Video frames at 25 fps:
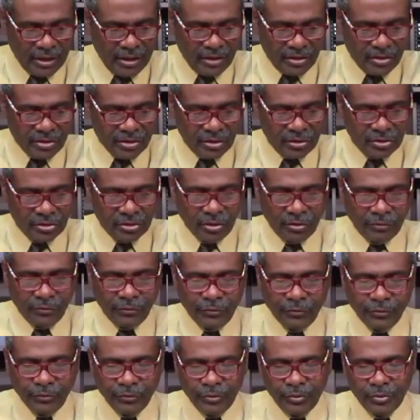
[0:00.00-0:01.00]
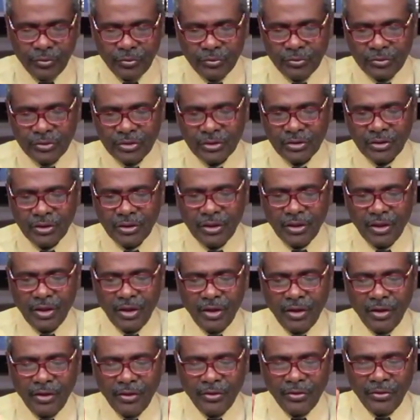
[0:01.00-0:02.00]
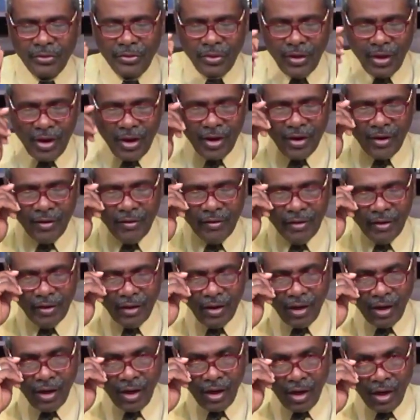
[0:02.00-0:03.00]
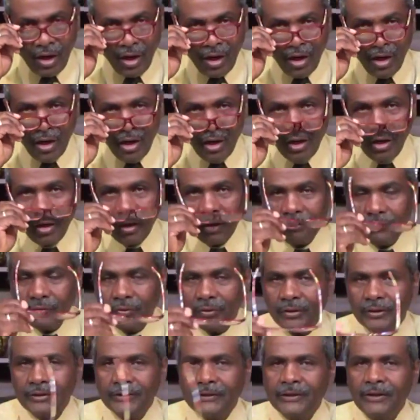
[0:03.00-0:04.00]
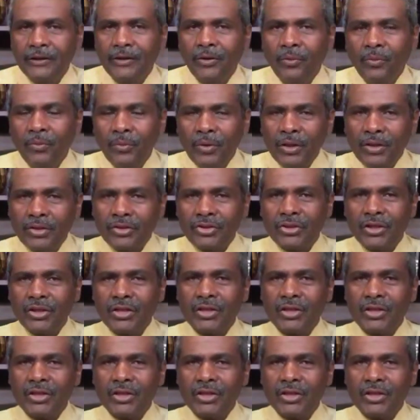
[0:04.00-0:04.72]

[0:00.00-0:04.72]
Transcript: eat the fruit thereof. What is